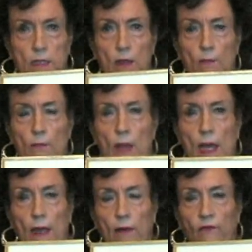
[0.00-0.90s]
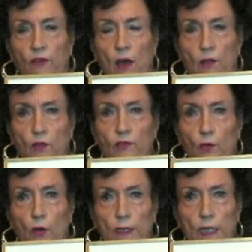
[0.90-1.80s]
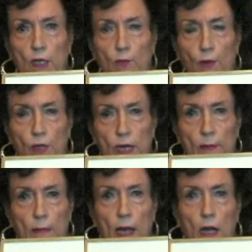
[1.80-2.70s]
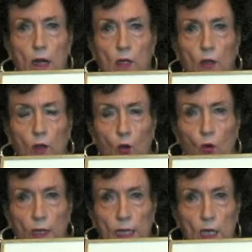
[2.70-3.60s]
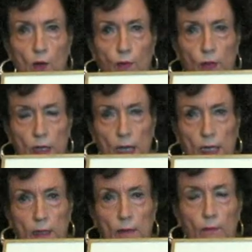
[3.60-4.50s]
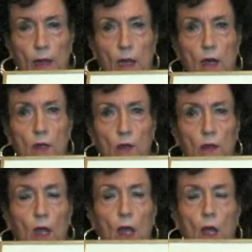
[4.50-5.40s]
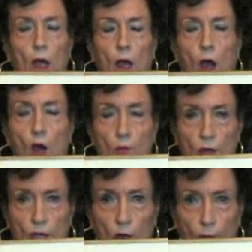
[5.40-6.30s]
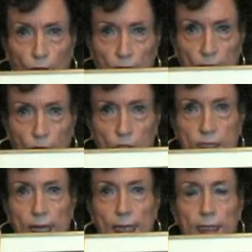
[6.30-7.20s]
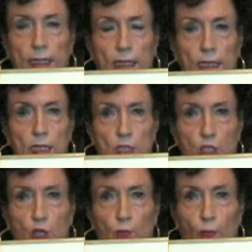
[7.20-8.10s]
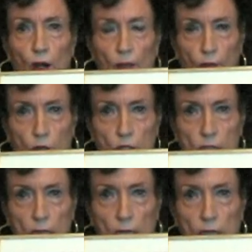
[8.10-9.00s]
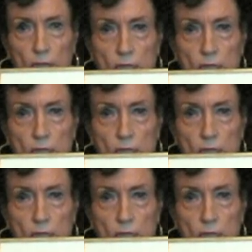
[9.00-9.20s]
my father, Floyd Hilburn, and my uncle, Owen Hilburn, and my uncle, Homer Hilburn. It was Daddy and his two brothers in this